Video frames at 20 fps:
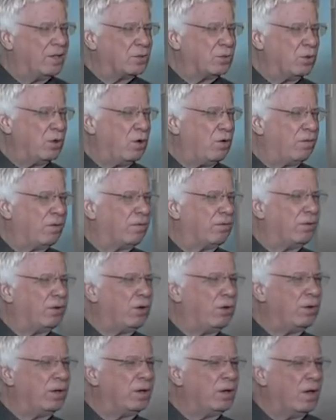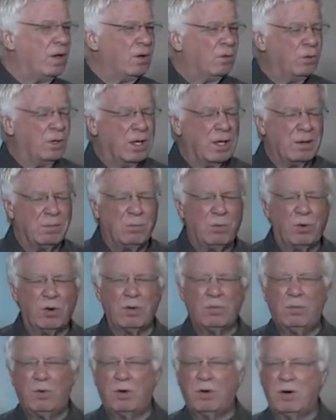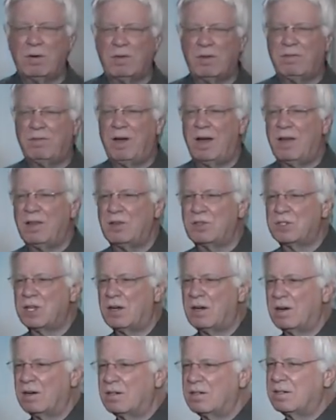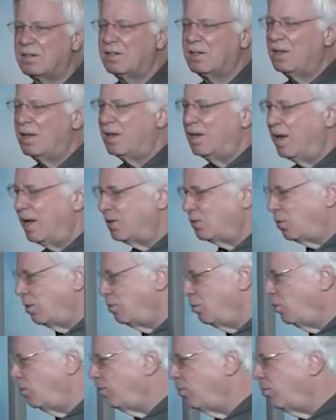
we overflowing, we get more and more of the Father's heart. As we move